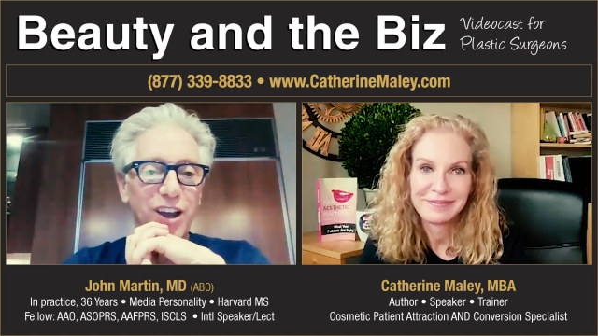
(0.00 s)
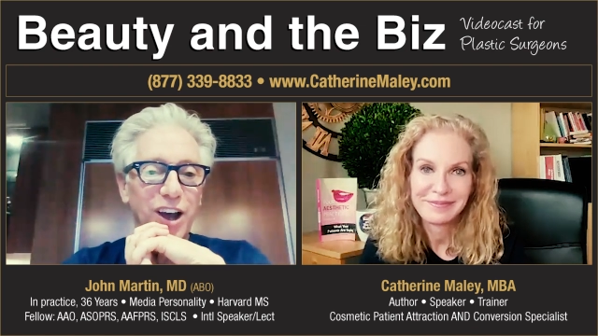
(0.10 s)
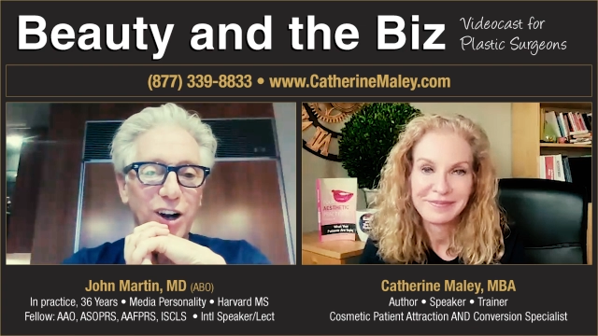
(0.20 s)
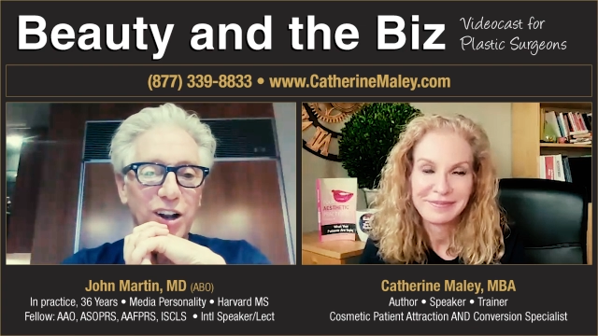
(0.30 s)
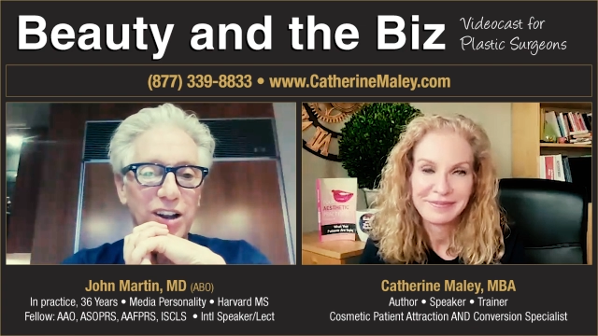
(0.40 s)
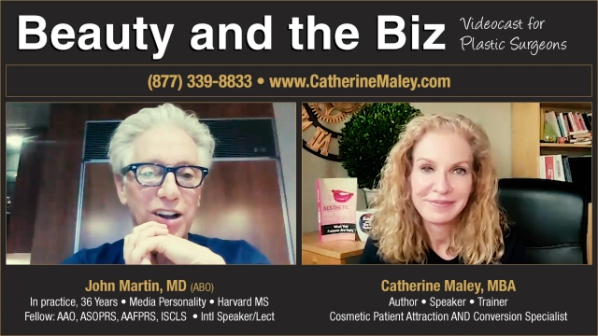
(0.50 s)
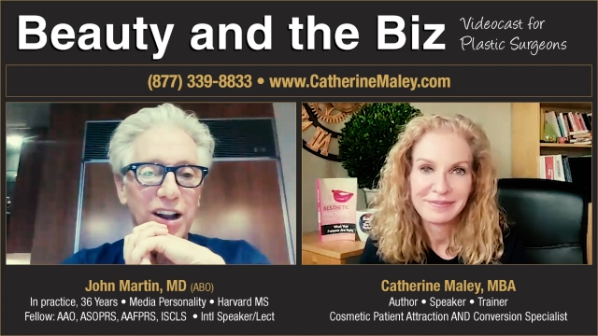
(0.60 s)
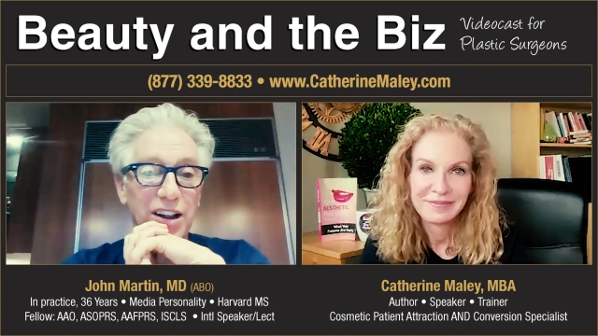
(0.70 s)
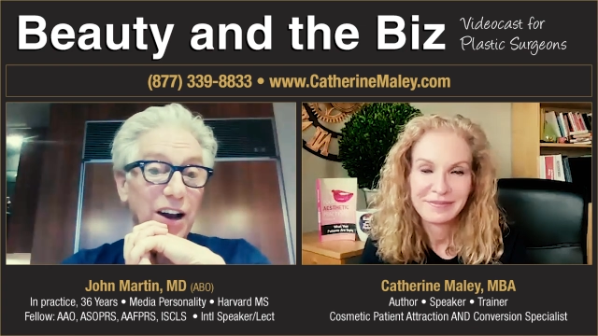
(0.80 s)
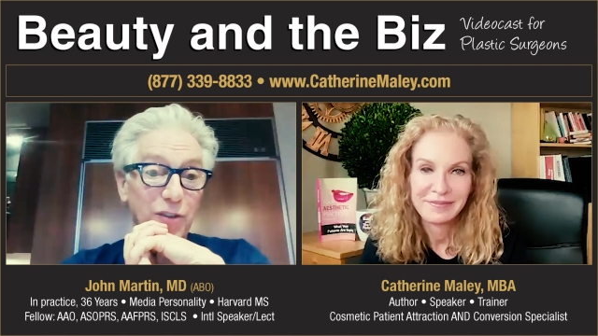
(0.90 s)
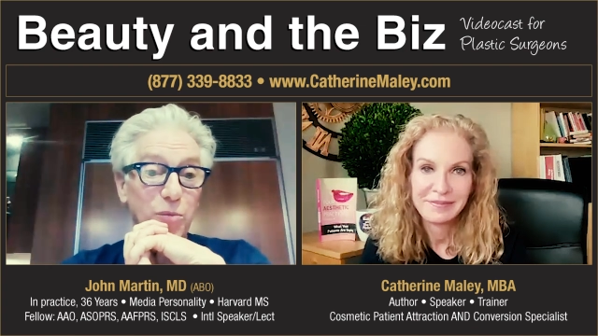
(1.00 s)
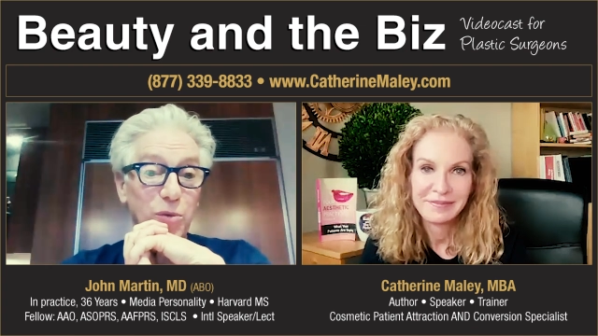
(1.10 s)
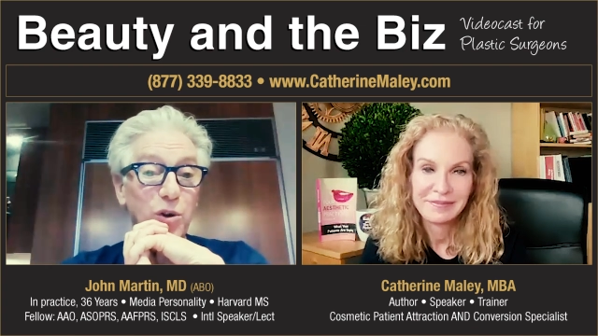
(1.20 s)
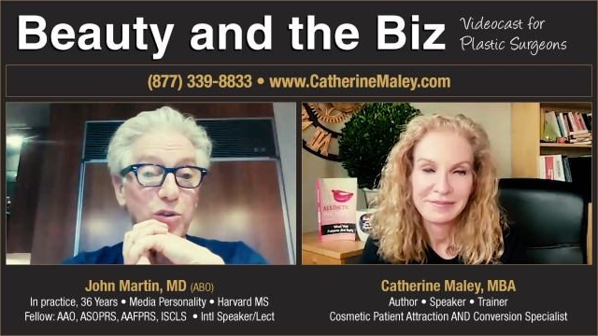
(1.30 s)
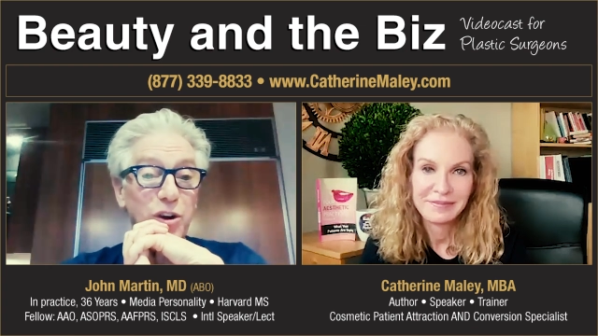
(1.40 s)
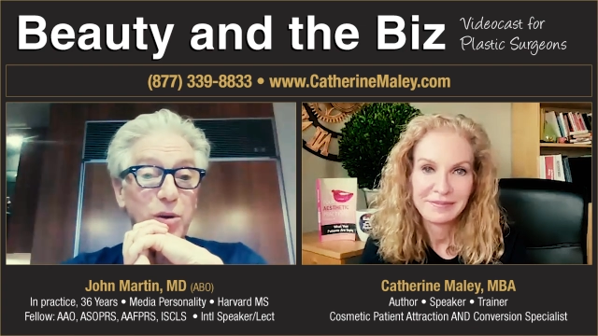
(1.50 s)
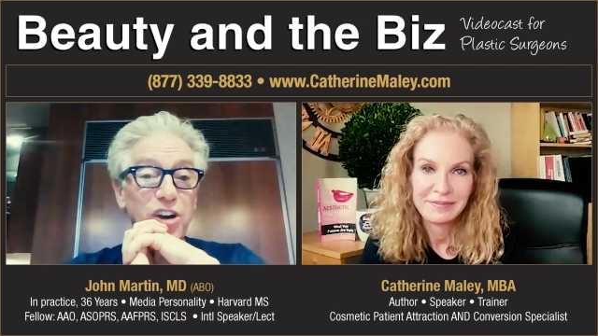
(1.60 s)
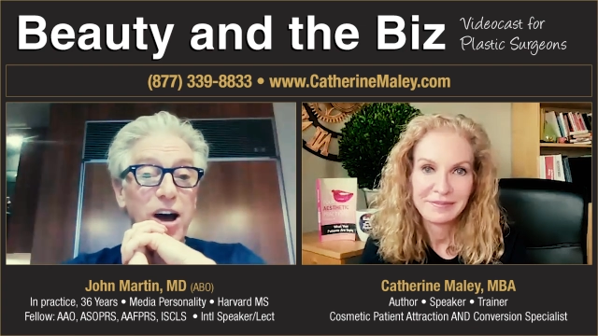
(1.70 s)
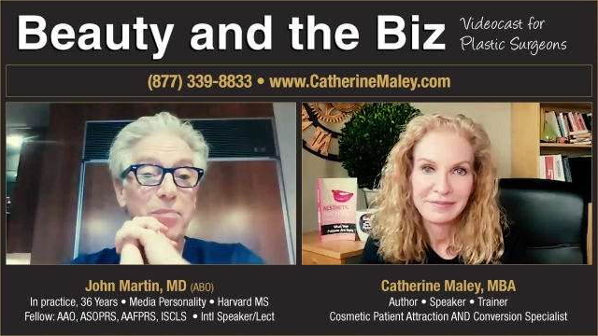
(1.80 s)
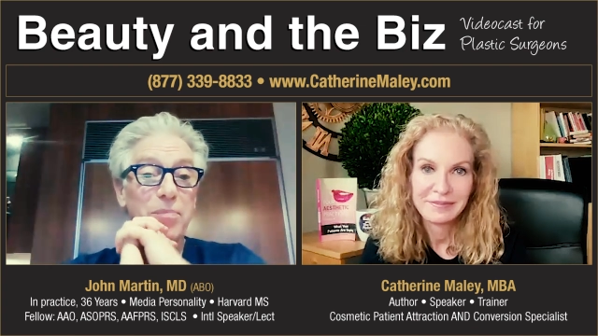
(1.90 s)
Speaker 1: kind of, a lot of them closed up
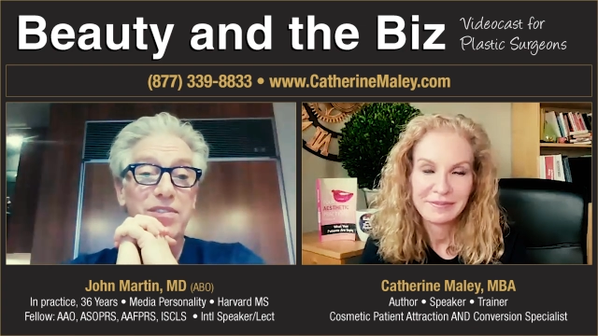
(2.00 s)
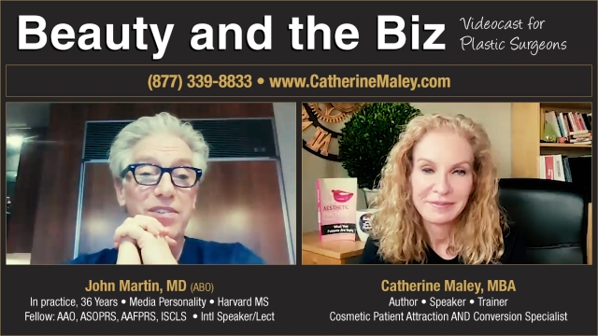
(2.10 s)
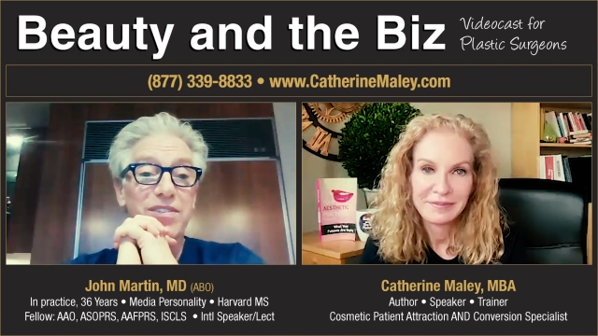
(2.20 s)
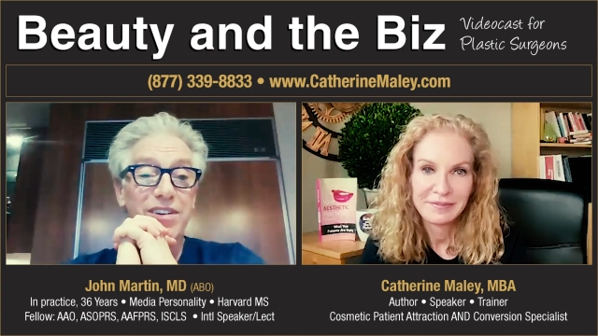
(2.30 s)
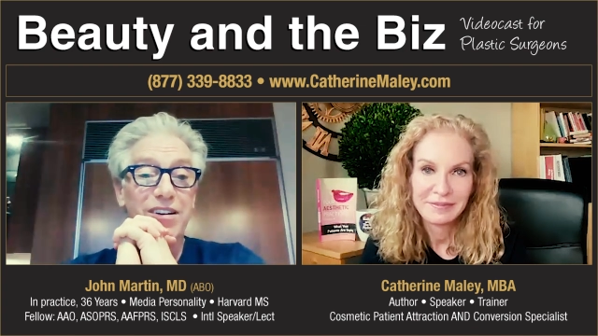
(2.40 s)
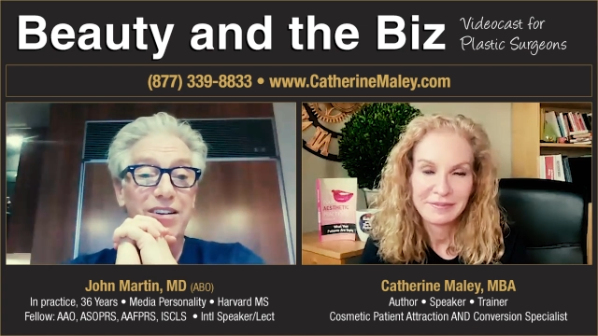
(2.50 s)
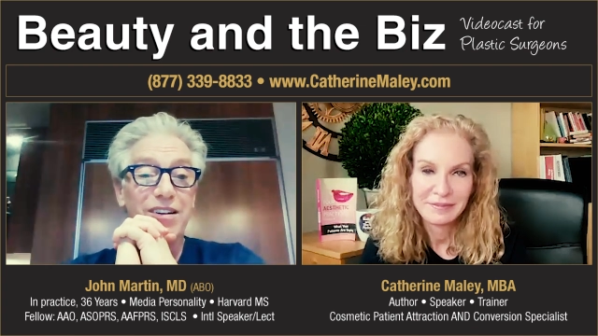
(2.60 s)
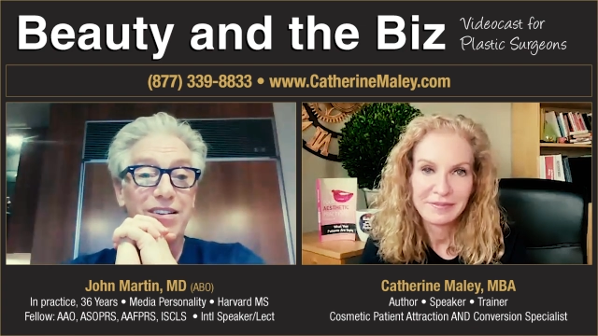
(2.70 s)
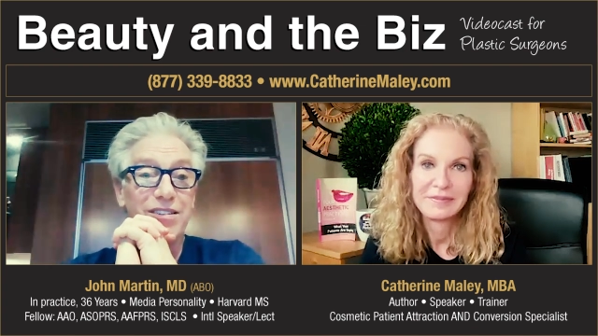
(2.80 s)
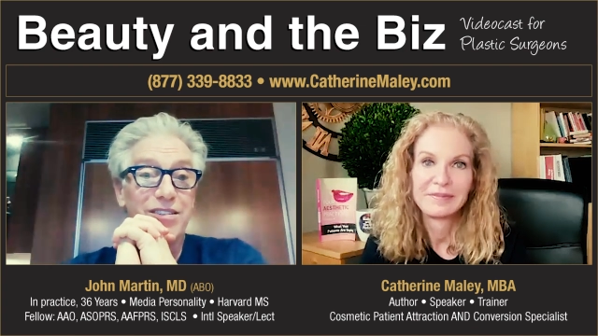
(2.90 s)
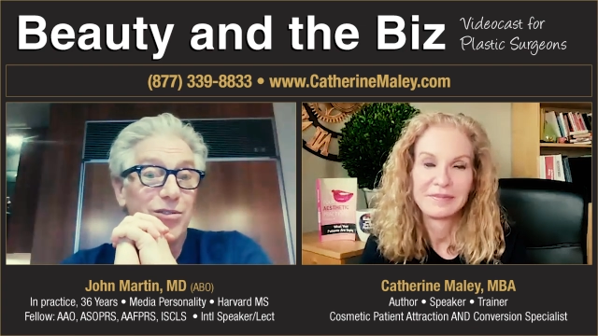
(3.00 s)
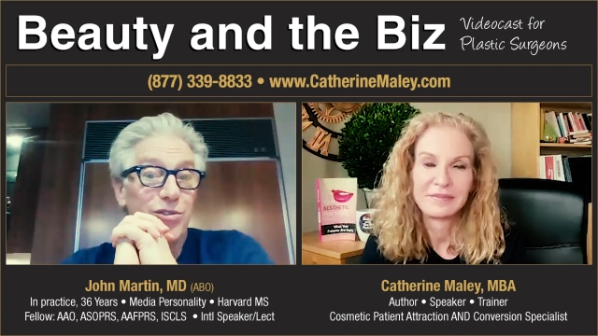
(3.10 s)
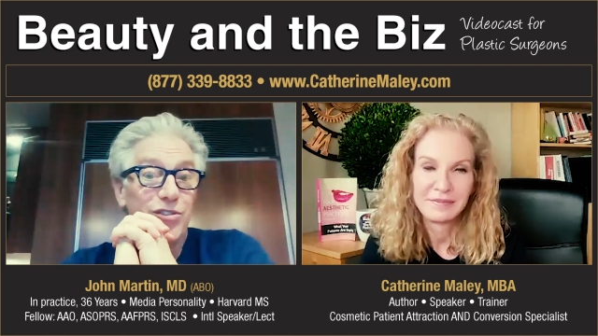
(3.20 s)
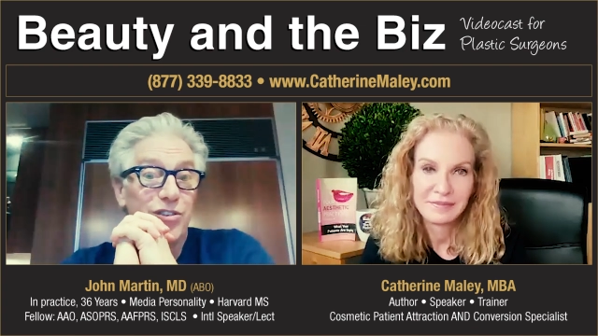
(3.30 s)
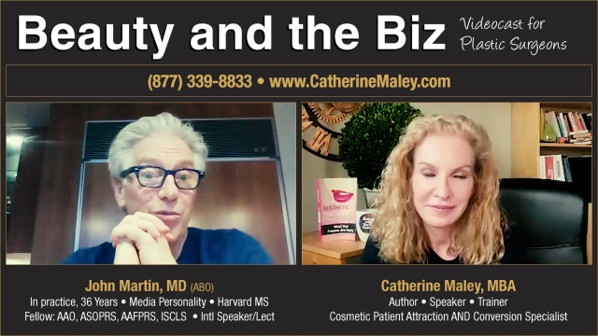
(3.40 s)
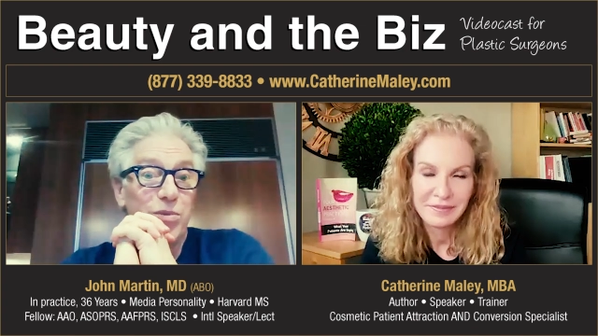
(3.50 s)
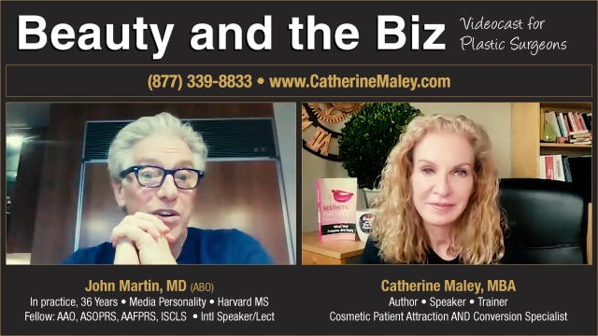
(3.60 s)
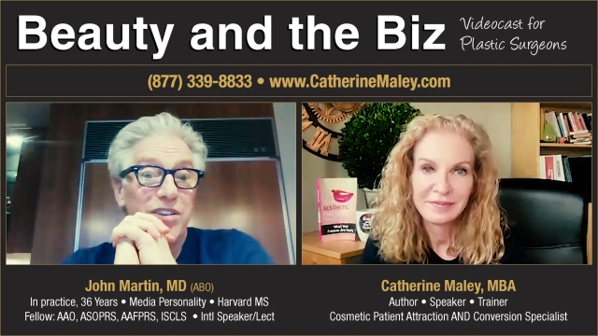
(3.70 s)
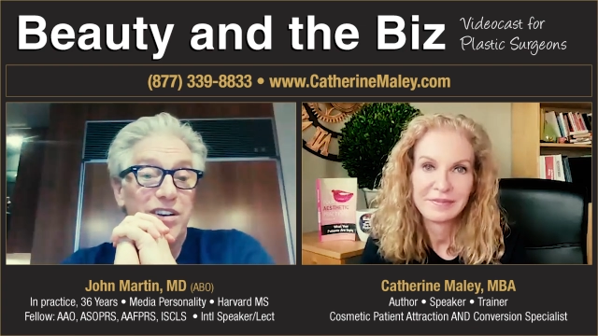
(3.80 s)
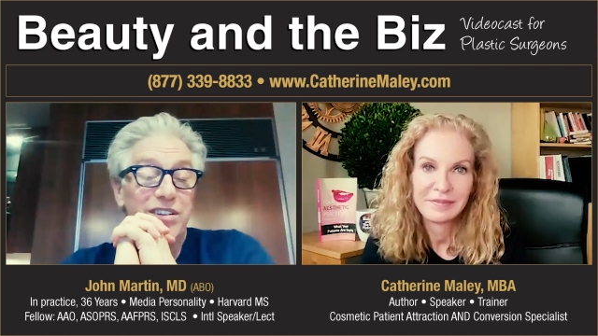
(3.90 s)
shop down here because there was just no
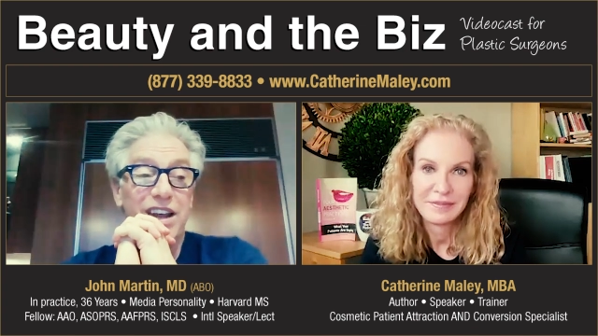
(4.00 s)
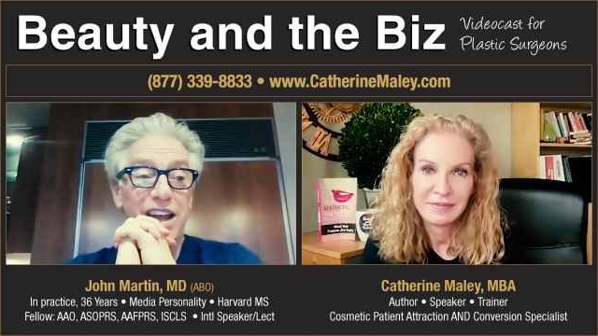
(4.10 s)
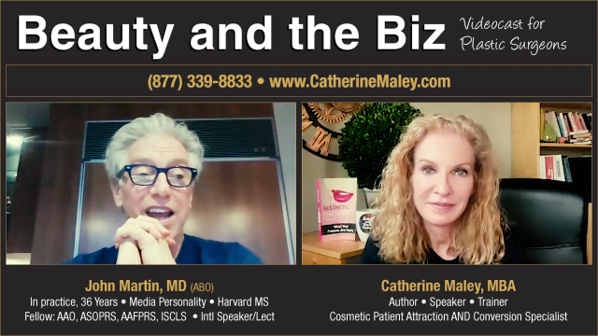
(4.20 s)
business.